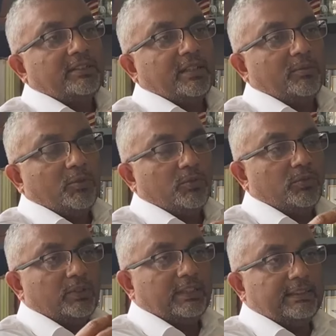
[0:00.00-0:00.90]
it's come
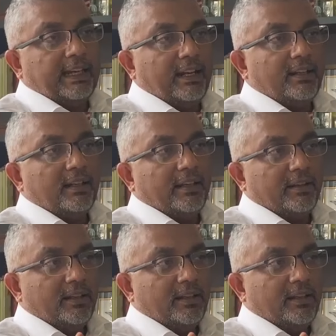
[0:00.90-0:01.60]
to the standard,